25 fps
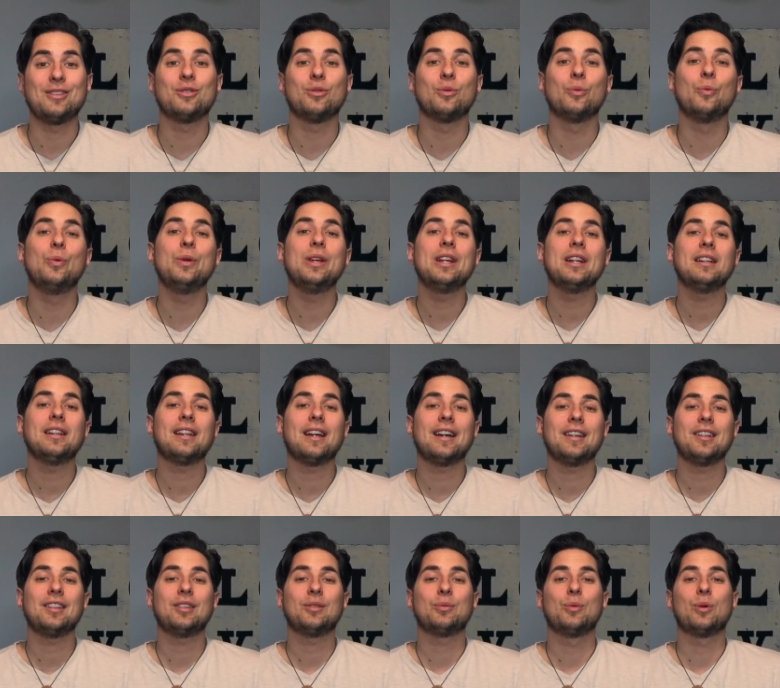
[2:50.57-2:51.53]
to
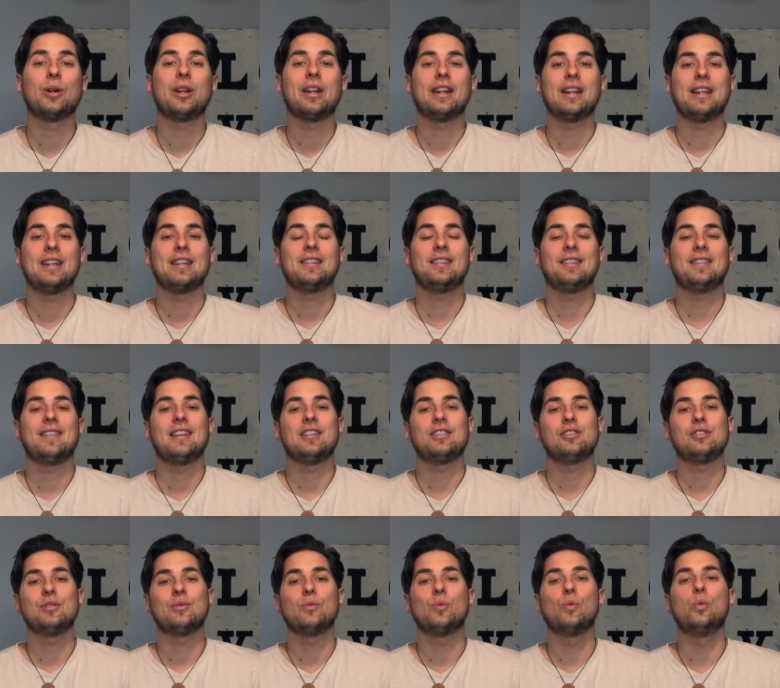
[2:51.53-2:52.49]
realize what it is
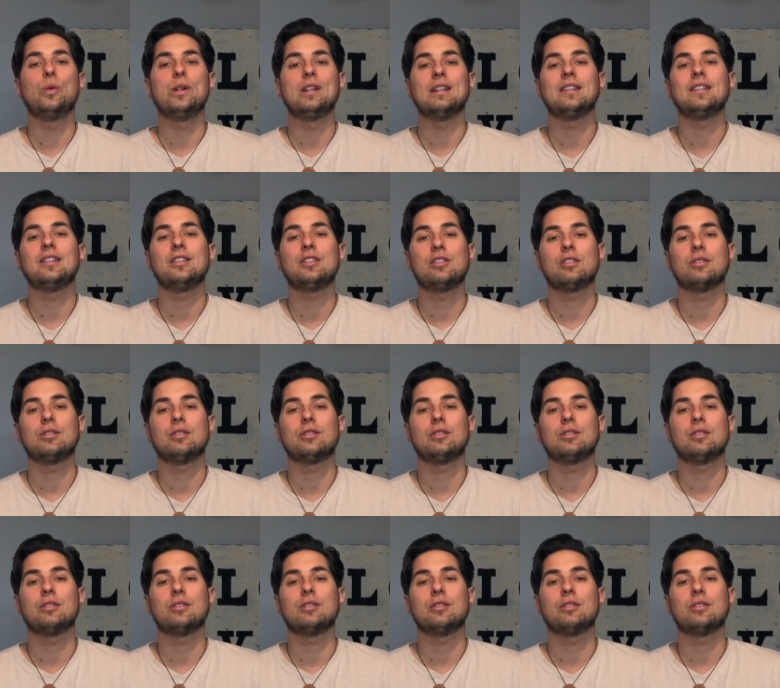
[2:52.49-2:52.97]
that you really,